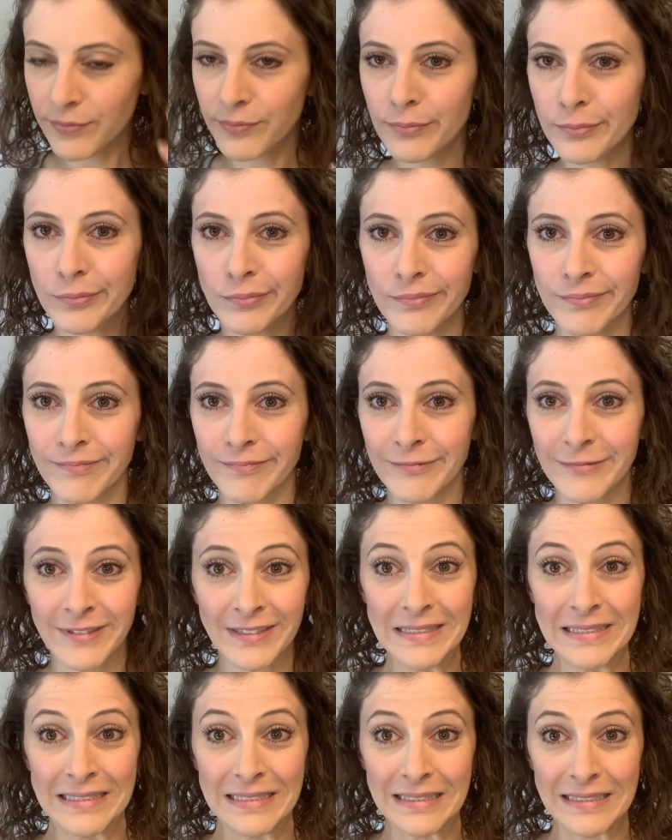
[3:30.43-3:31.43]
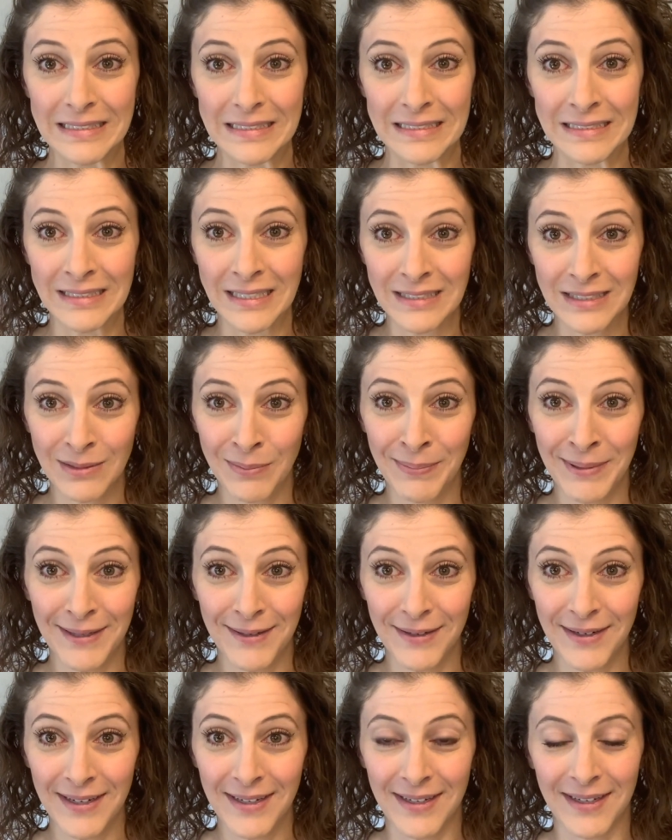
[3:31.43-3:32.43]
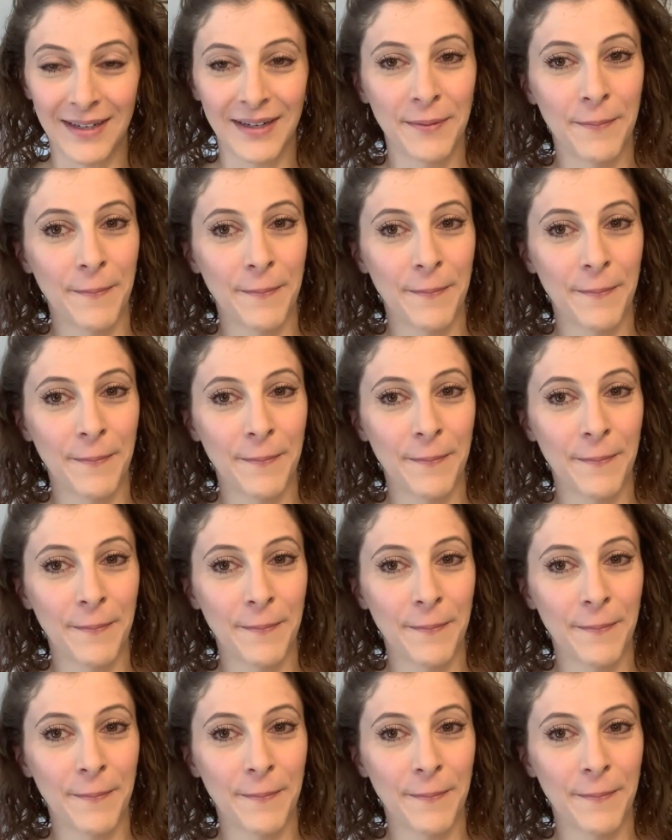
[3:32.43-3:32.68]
And that's about it.